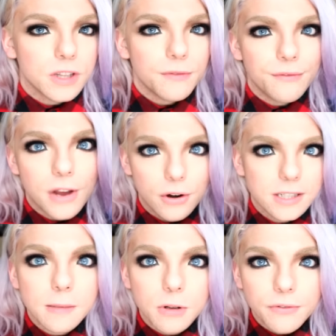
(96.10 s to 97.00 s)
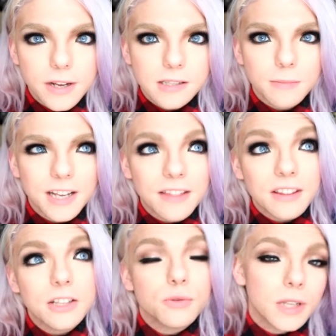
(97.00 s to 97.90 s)
with a very similar face to me, and I
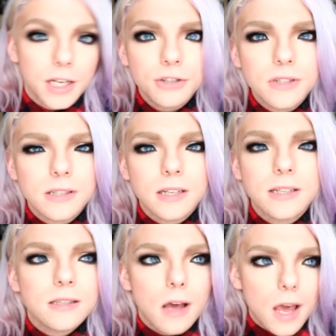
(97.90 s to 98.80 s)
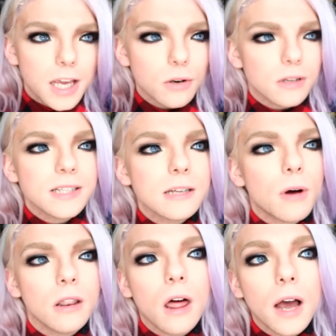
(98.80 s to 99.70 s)
think that's really interesting because you know I'll see them
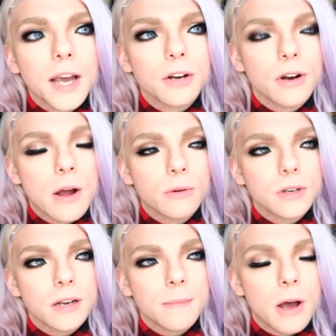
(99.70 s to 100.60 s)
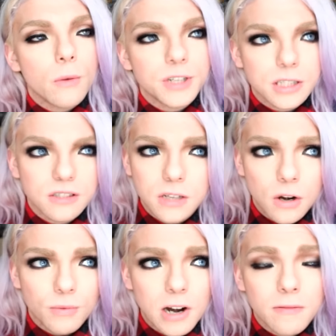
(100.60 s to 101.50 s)
online or out and about, which is you
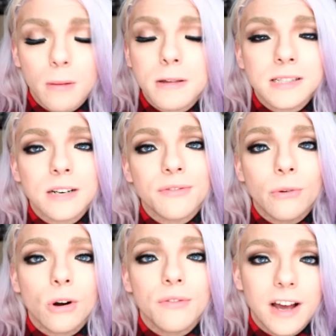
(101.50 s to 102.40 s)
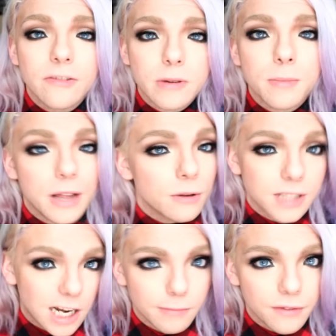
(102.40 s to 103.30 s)
know rare. I've probably seen four or five people
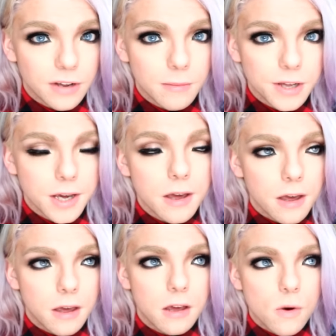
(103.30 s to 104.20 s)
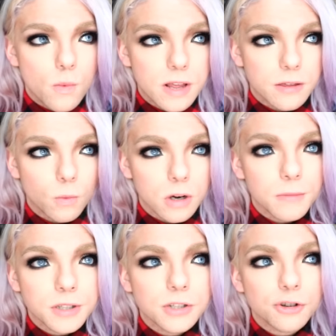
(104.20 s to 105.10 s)
outside of my family with
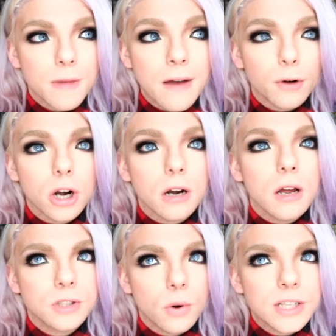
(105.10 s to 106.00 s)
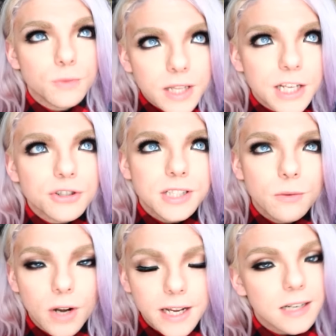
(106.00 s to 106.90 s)
Waardenburg syndrome ever. So it's really
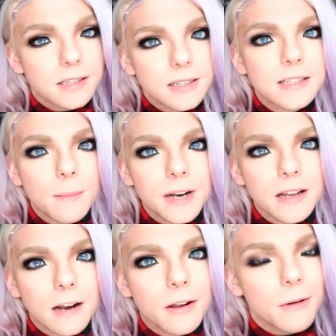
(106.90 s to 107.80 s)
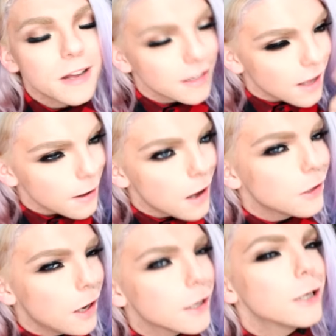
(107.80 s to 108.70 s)
interesting when I get to see somebody and I know, like, I,
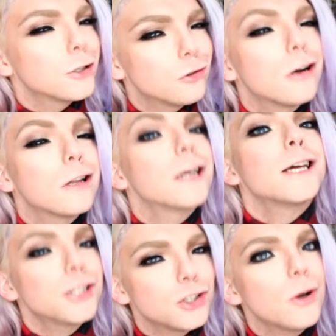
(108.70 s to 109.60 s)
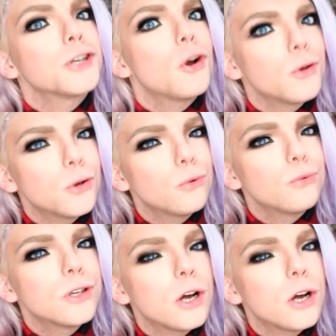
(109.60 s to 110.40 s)
I, I get your struggle, I get you, I know you, you